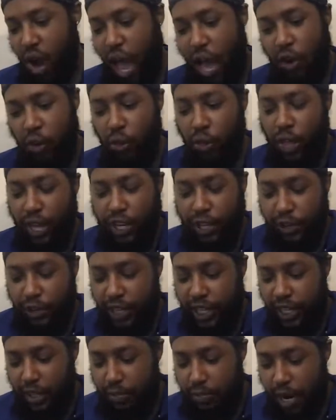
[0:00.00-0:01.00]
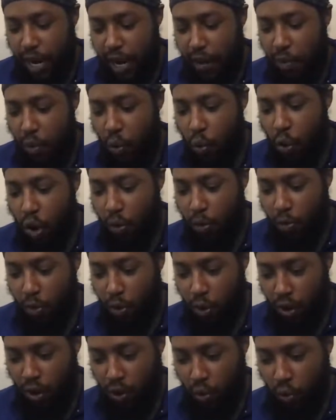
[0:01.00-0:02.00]
I don't think it'll get us banned, but one
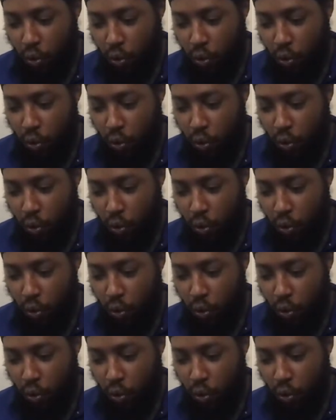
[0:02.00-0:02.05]
more.